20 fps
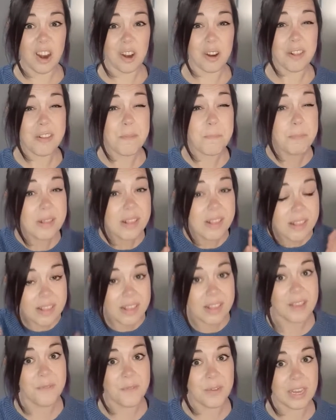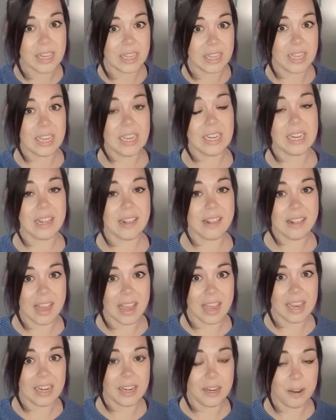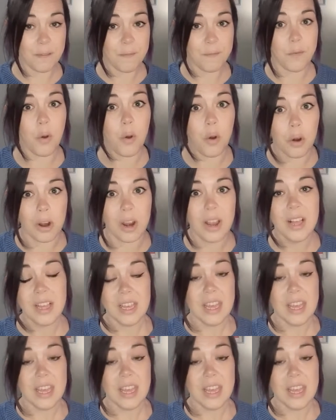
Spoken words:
specifically designed for